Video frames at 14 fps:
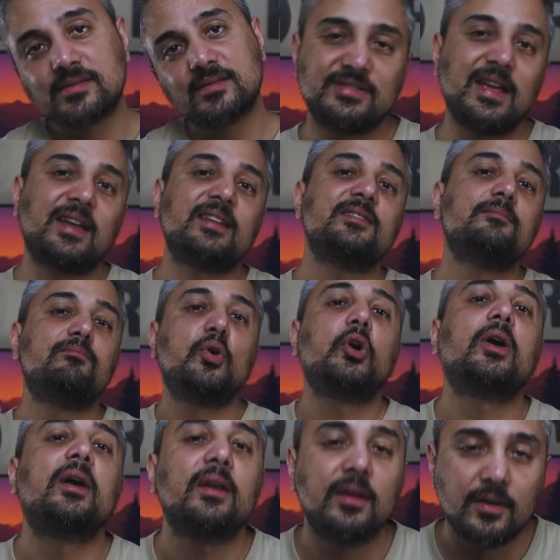is the second
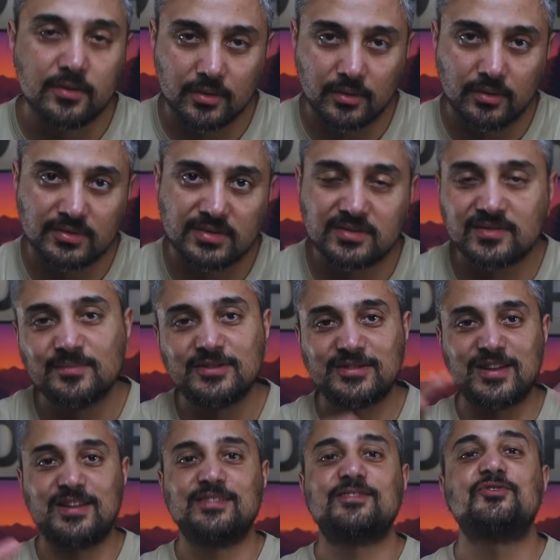book in your system
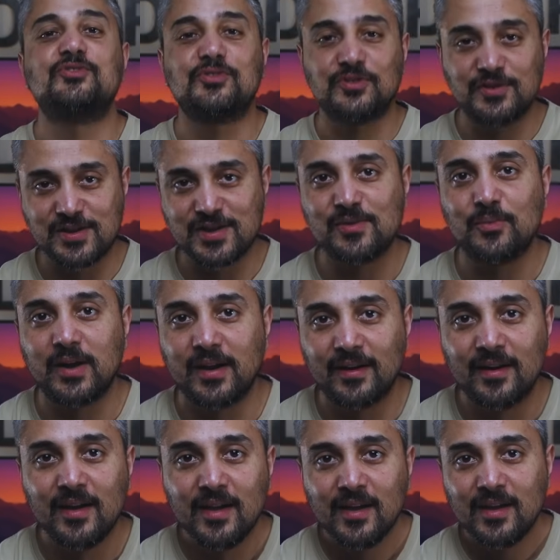design's journey where
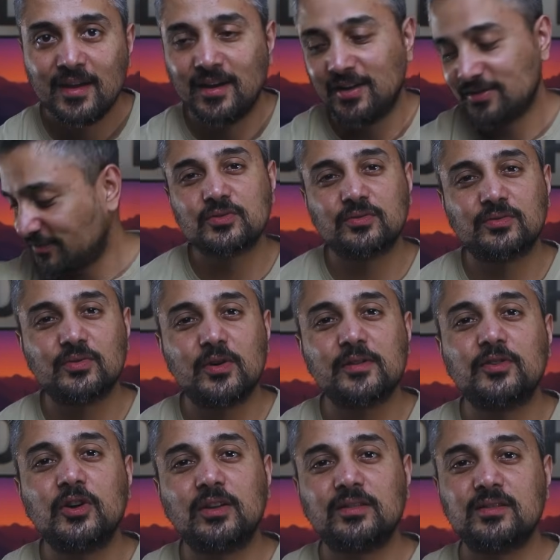You sort
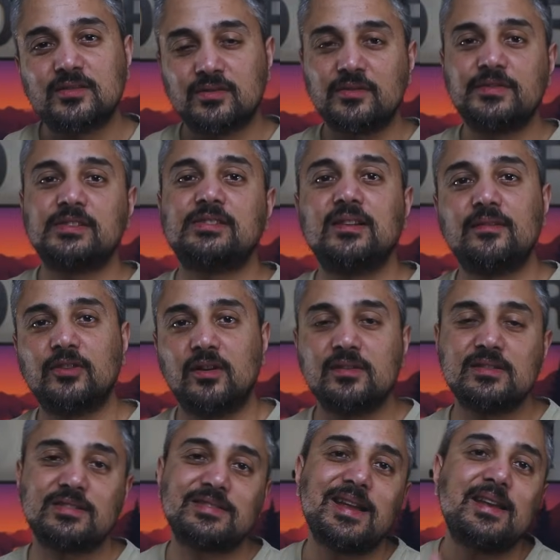of got the surface level
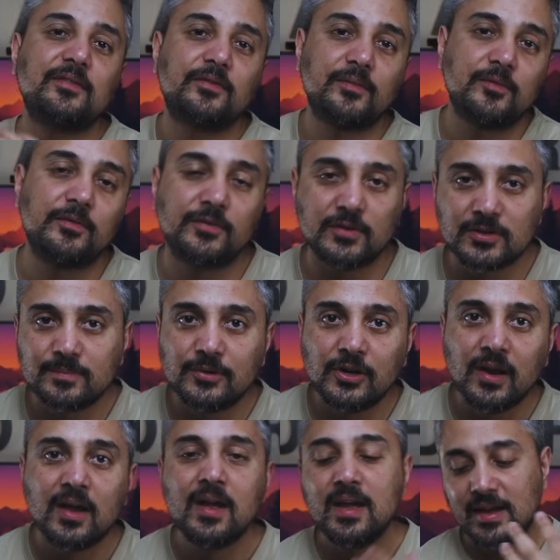understanding from the first
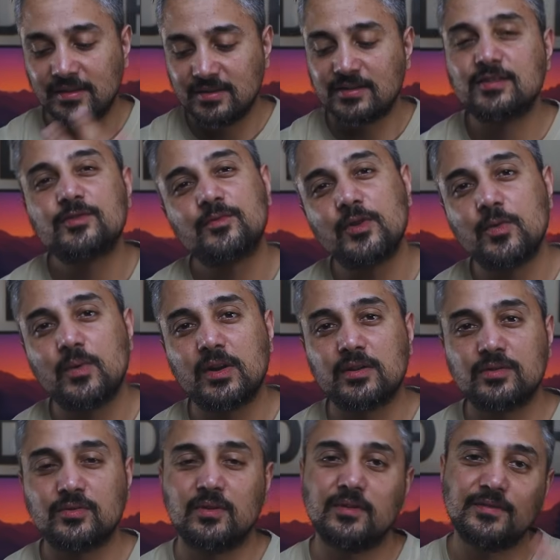book, and this is where you want to
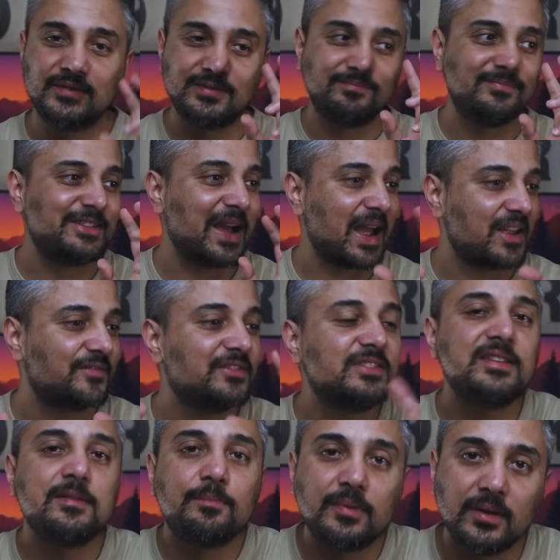sort of dive
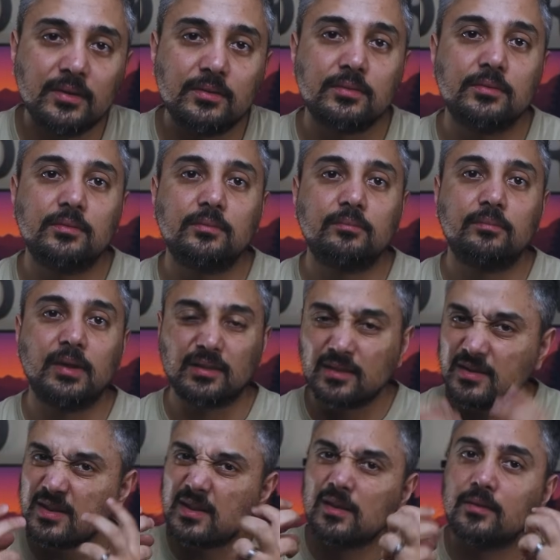deep into like the
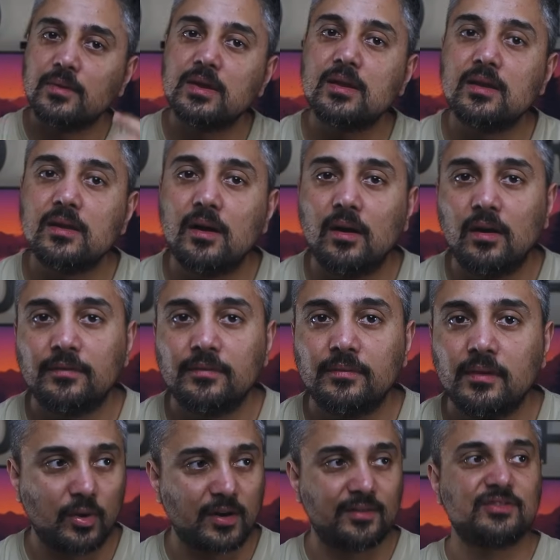nitty-gritty of
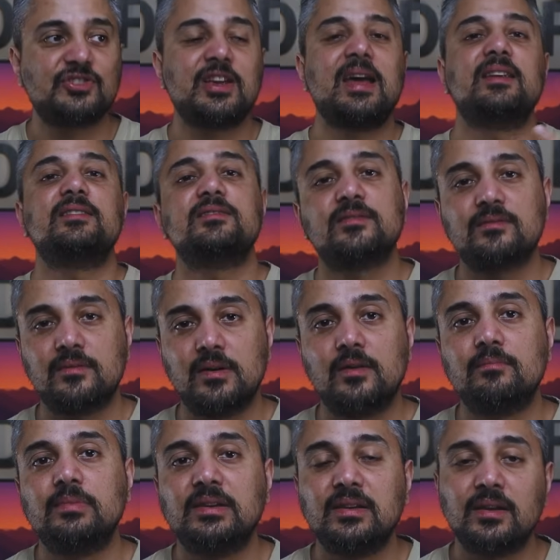what are the challenges
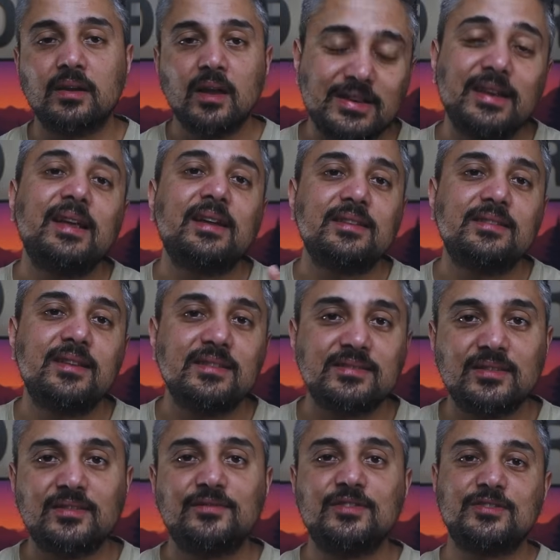around building
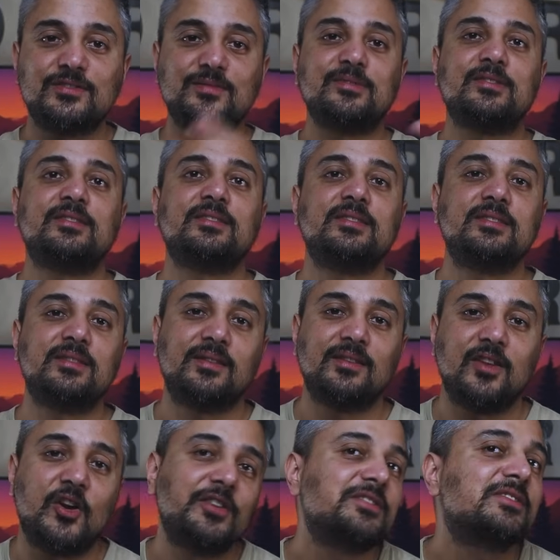data-intensive, distributed,
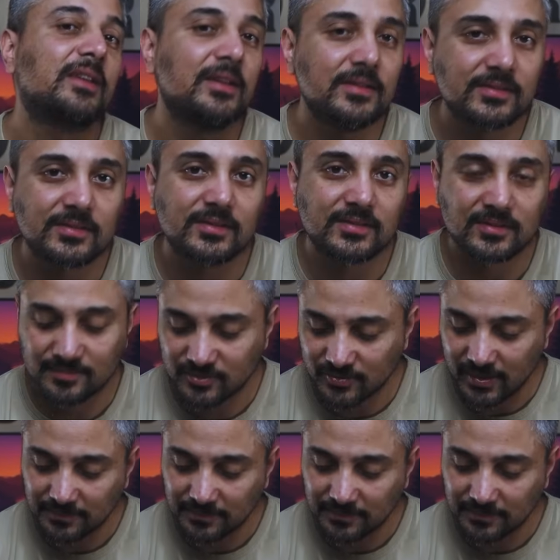large-scale systems,